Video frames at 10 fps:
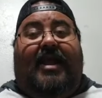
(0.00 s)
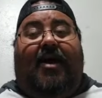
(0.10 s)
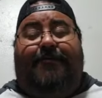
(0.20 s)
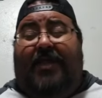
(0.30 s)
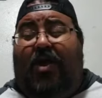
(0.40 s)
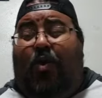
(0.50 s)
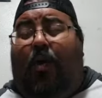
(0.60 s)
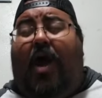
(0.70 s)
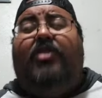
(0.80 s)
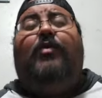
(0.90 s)
Now,
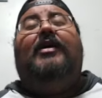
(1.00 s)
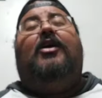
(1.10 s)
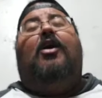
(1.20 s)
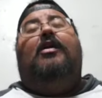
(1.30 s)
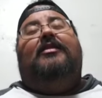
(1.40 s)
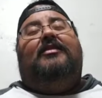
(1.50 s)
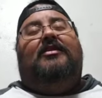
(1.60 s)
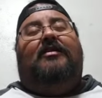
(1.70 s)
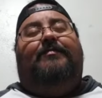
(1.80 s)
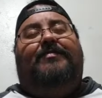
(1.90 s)
why do I call
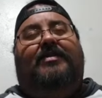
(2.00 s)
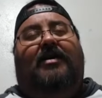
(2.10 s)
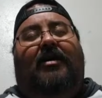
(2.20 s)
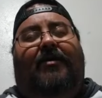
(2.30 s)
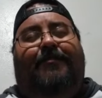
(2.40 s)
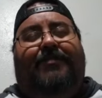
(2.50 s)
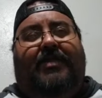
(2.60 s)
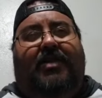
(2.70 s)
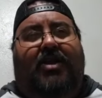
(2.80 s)
the um,